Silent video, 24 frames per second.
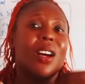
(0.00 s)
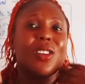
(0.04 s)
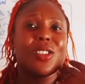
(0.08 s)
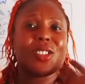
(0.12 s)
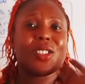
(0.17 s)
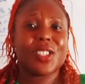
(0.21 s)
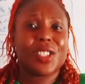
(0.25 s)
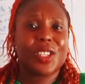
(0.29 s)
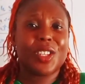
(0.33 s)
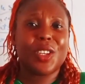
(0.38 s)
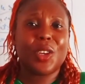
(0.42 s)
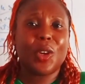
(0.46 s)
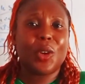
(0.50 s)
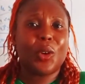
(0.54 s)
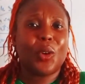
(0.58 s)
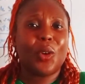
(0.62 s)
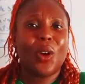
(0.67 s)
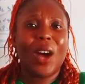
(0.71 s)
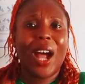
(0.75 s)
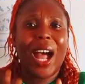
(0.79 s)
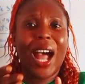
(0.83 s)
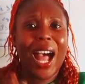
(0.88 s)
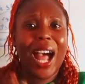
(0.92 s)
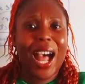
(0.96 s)
a
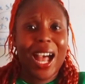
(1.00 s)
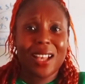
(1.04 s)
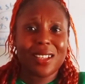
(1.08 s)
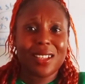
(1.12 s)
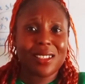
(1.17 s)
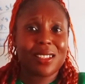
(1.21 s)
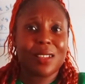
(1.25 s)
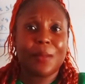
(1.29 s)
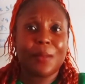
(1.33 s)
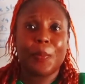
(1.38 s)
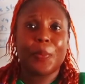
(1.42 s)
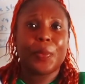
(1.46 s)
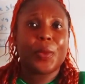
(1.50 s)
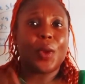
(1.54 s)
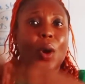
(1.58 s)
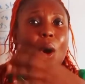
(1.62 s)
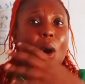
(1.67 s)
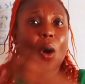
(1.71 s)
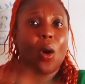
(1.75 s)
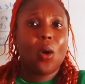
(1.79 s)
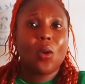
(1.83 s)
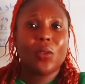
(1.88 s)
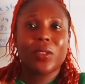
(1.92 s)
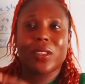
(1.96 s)
CEO has
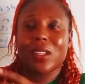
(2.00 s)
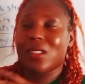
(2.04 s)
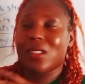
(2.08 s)
all